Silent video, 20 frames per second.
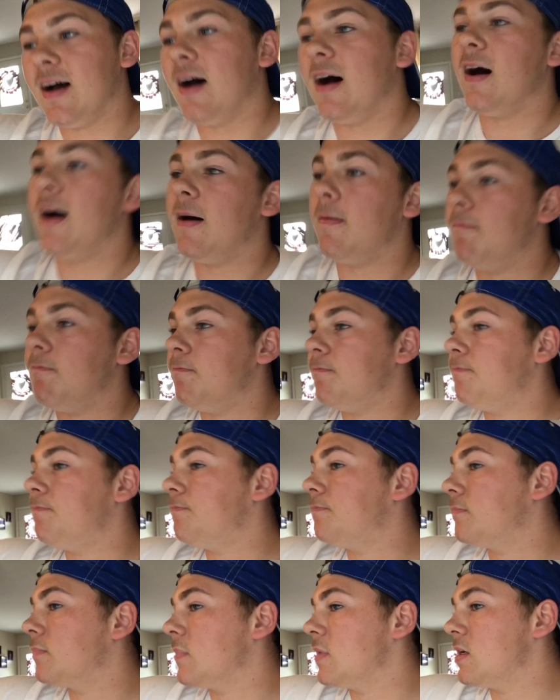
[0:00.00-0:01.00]
Um,
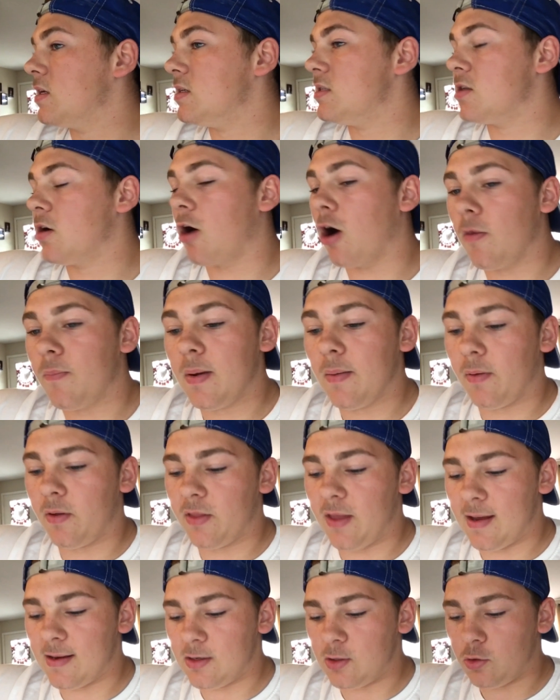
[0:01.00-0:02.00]
because there are people
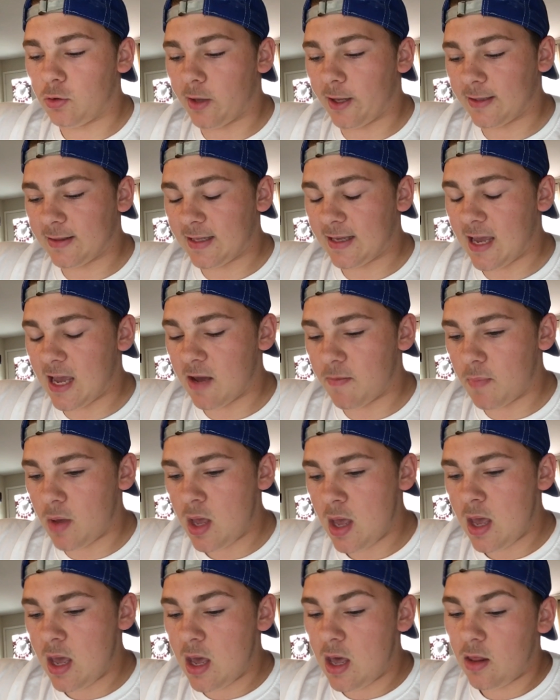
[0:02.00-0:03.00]
that do like the game
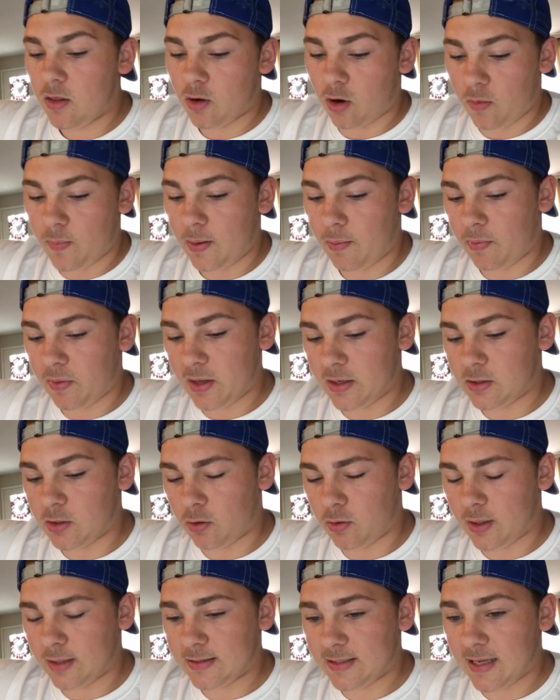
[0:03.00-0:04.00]
there are people that
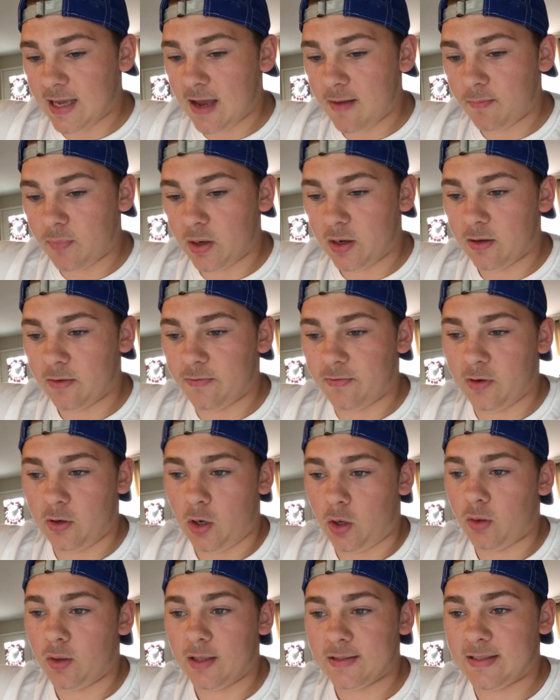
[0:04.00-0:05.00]
don't like the game, but if you
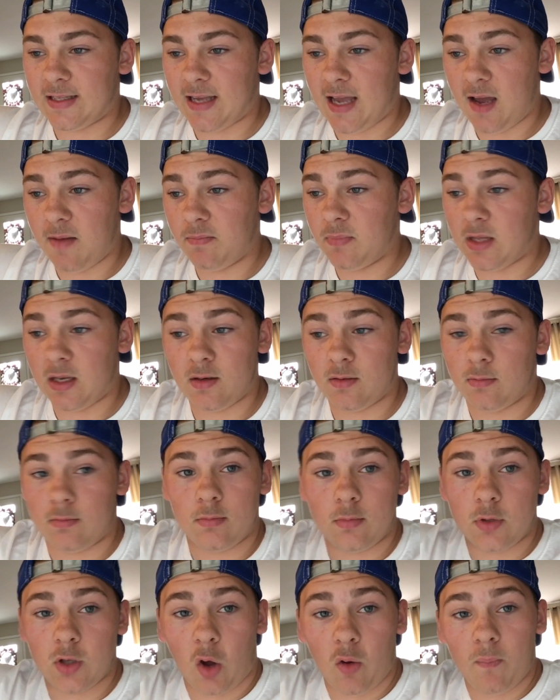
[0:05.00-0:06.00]
don't like the game, then
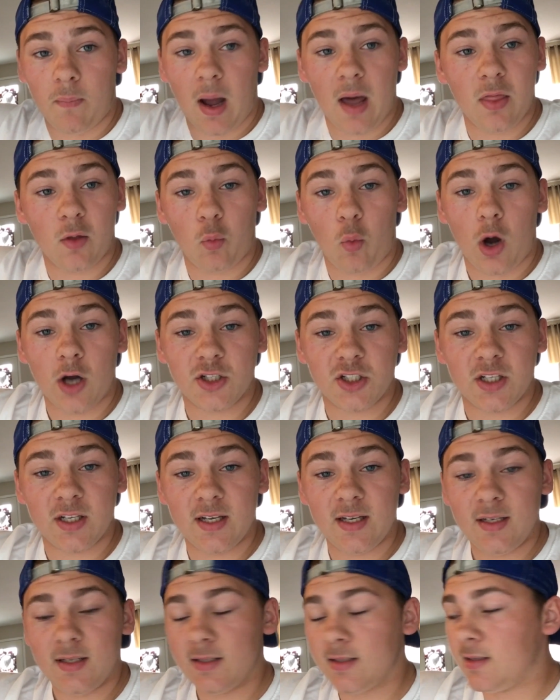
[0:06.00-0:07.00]
don't bother watching
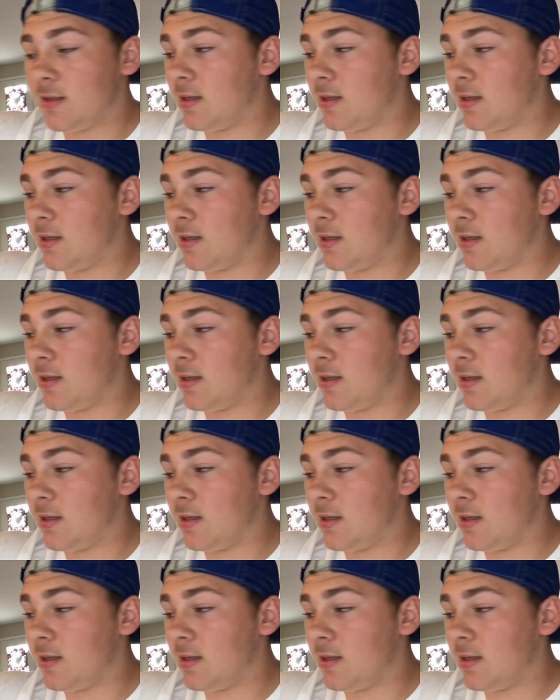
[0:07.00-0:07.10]
it.